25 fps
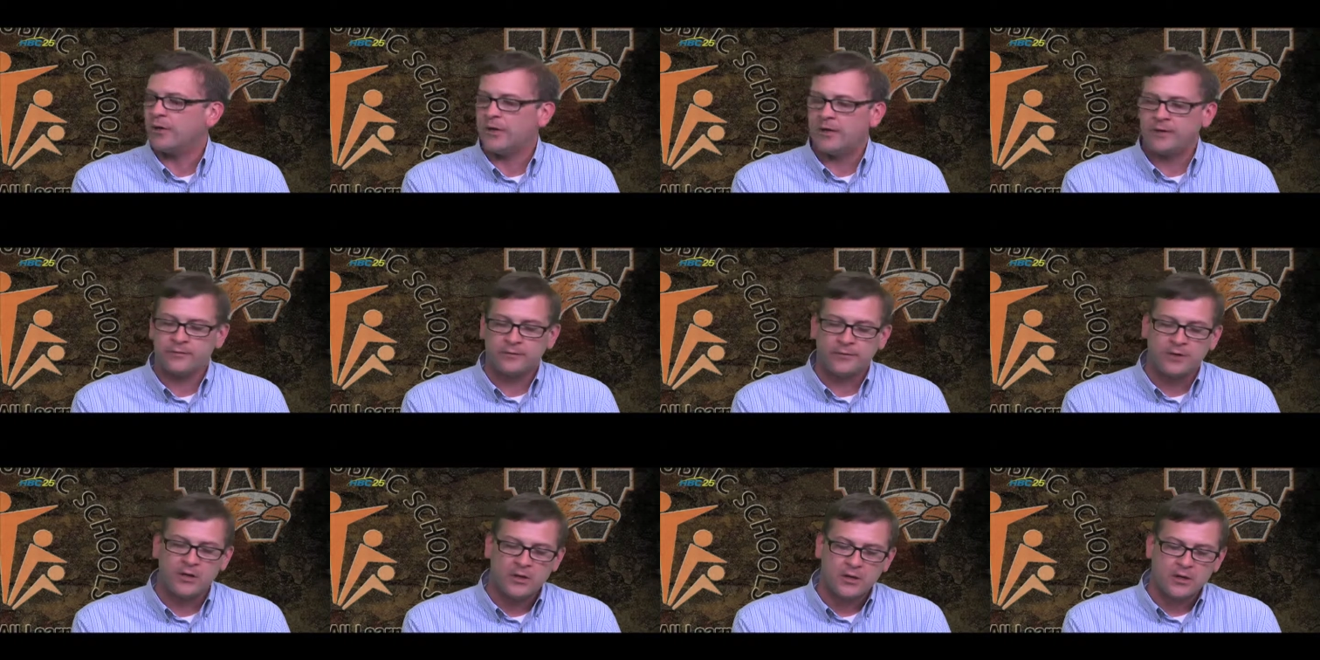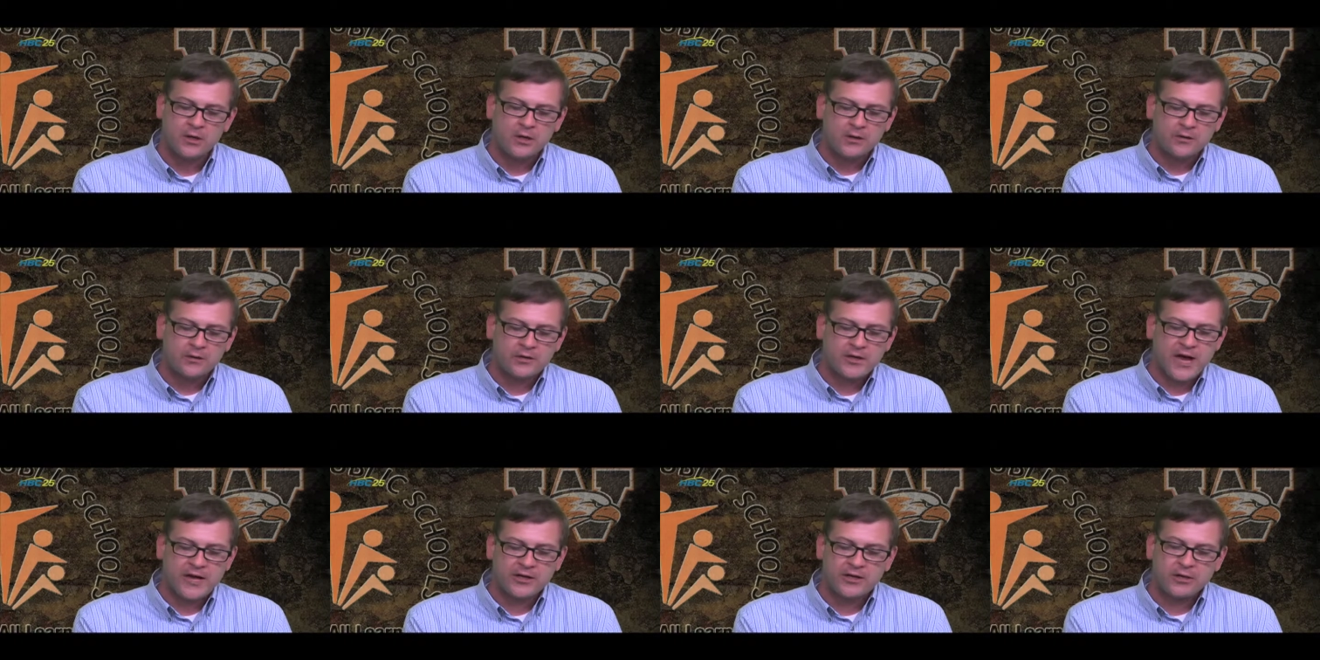And
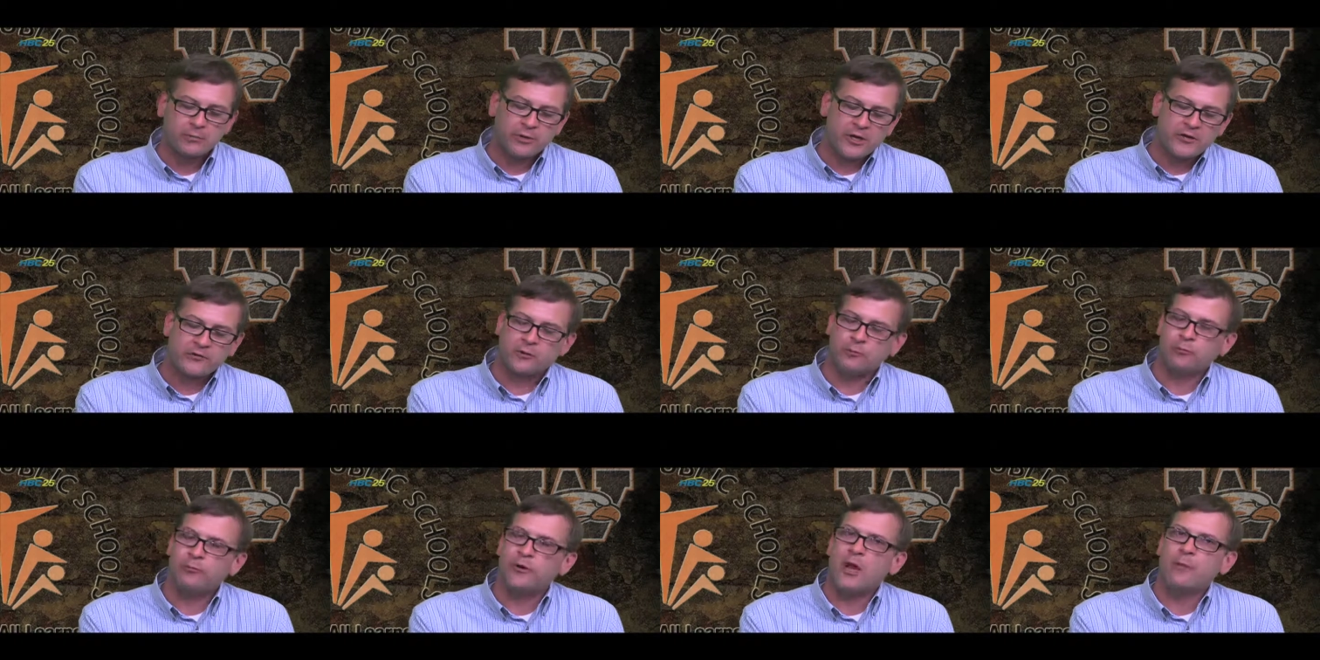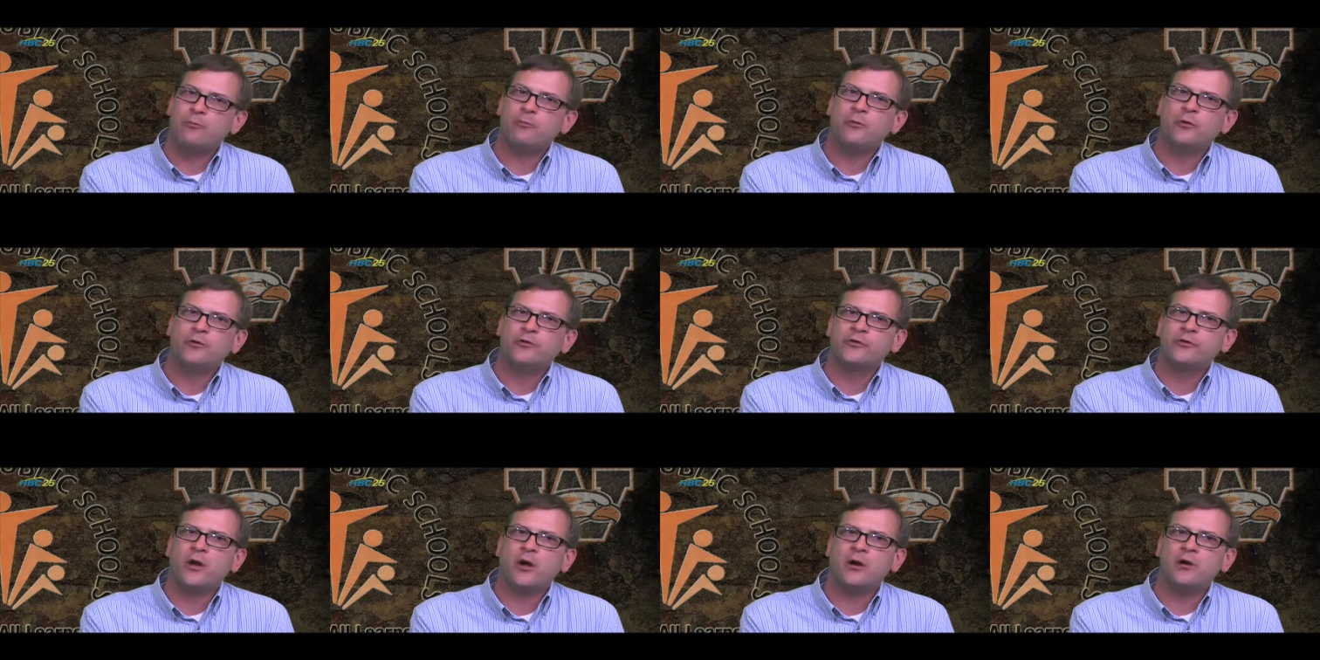the AccuPlacer prep
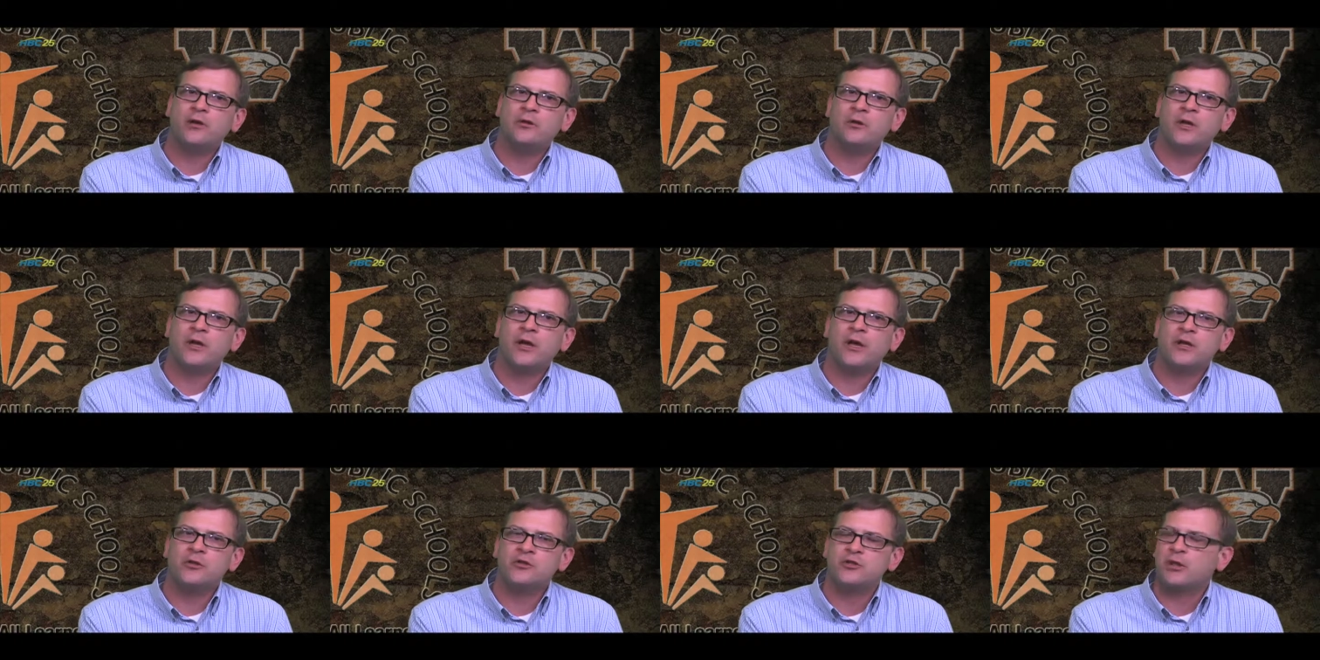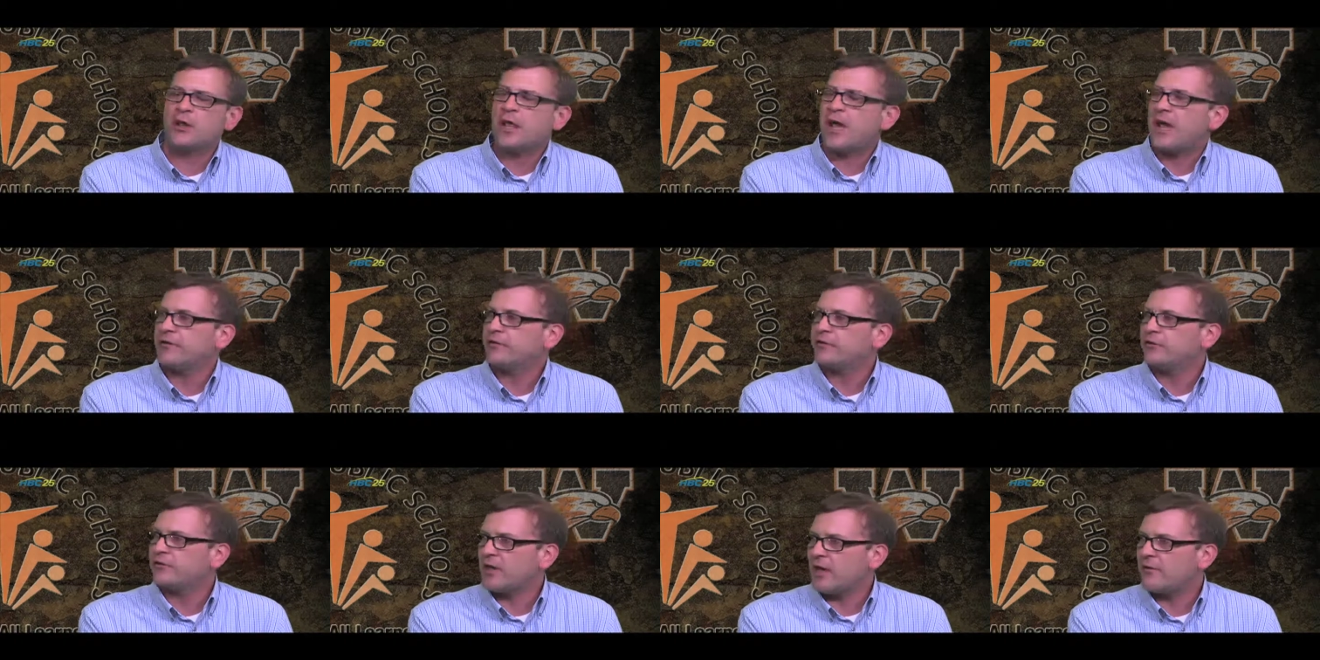will start on
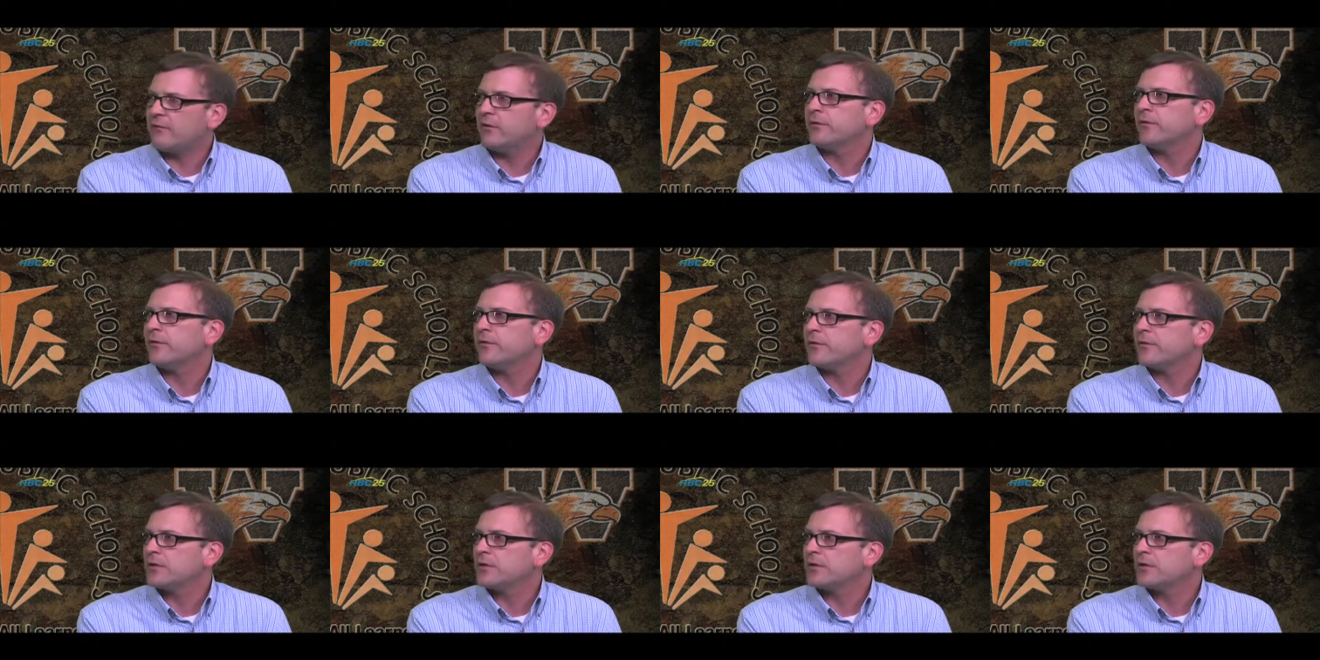July 7th.